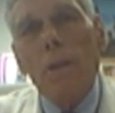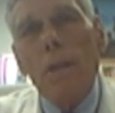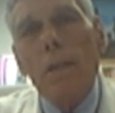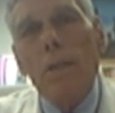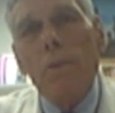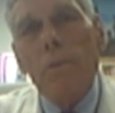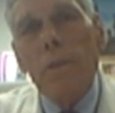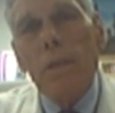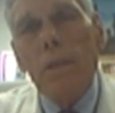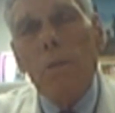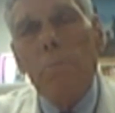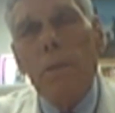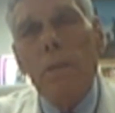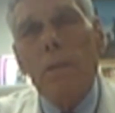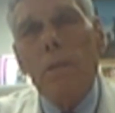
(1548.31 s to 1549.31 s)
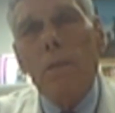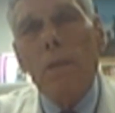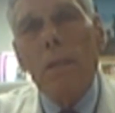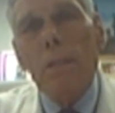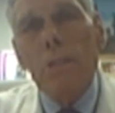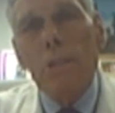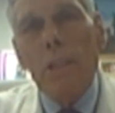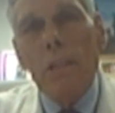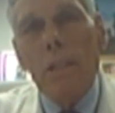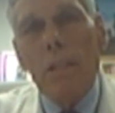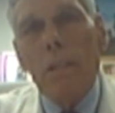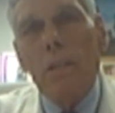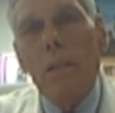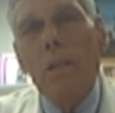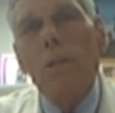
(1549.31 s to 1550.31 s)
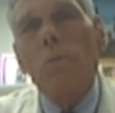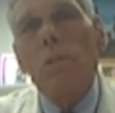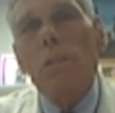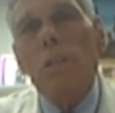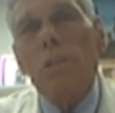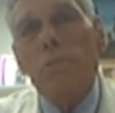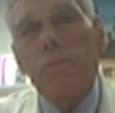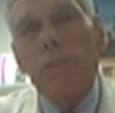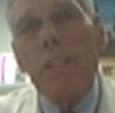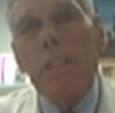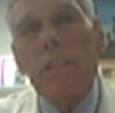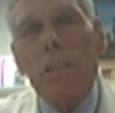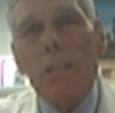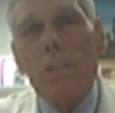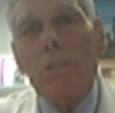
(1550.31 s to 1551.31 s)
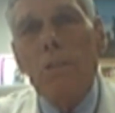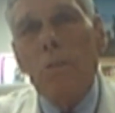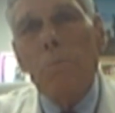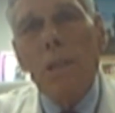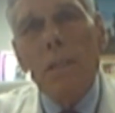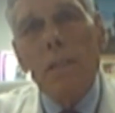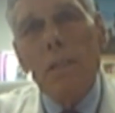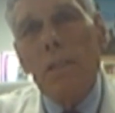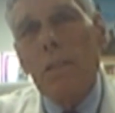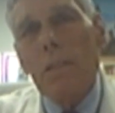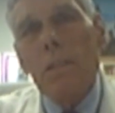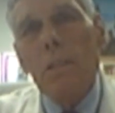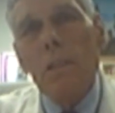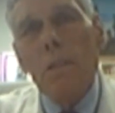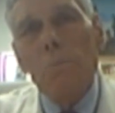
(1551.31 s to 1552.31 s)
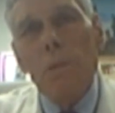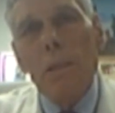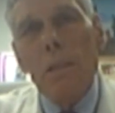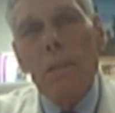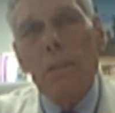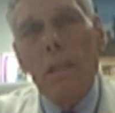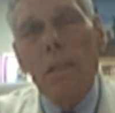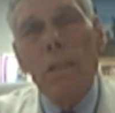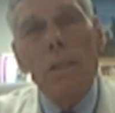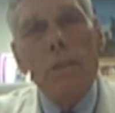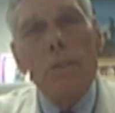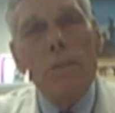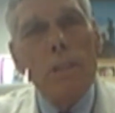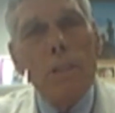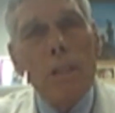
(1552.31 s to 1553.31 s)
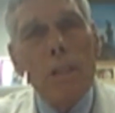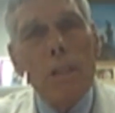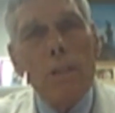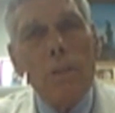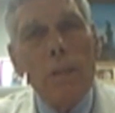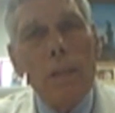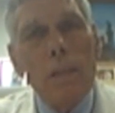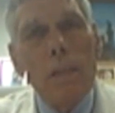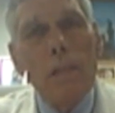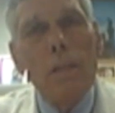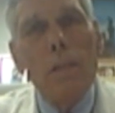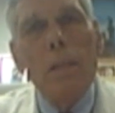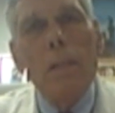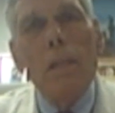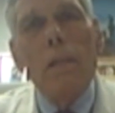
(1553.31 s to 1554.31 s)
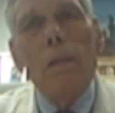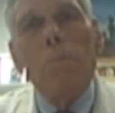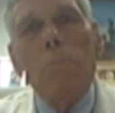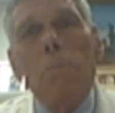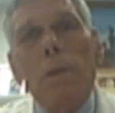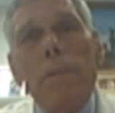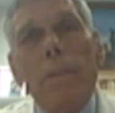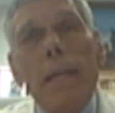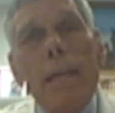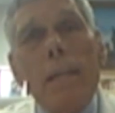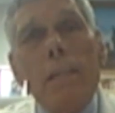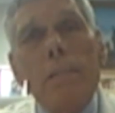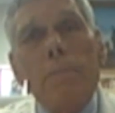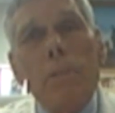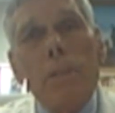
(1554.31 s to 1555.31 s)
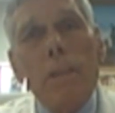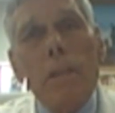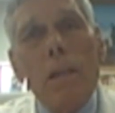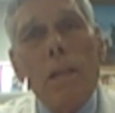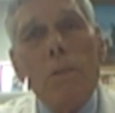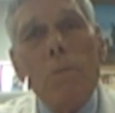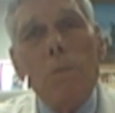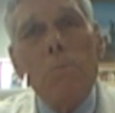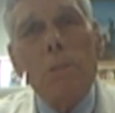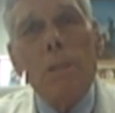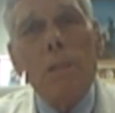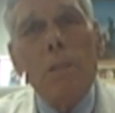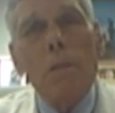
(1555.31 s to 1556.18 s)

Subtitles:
cryotherapy or cryogenic, which is freezing to a -60 to -80 degrees centigrade. But that is a very awkward